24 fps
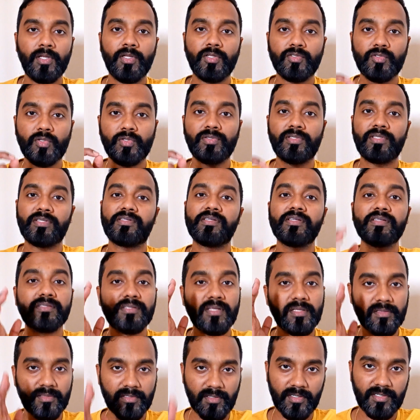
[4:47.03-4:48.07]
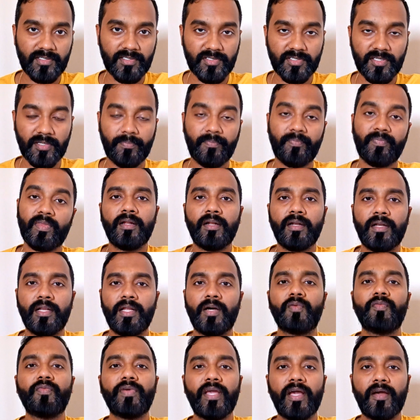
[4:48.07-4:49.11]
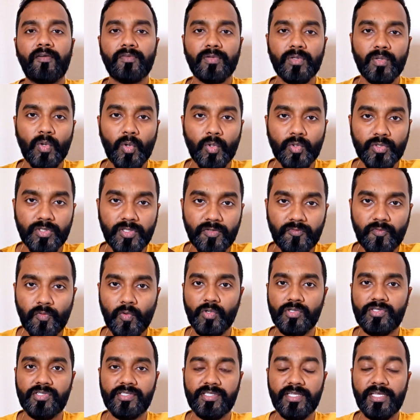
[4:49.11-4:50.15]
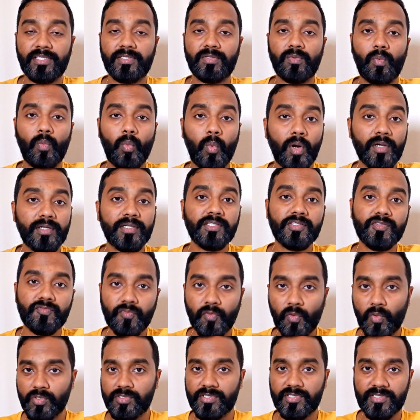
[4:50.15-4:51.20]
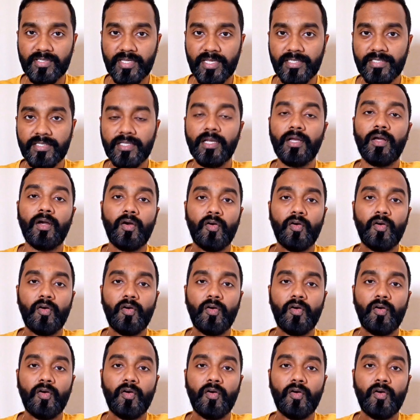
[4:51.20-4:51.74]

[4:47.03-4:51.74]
So this is the third step. Now we have to go to the fourth stage. What is fourth stage?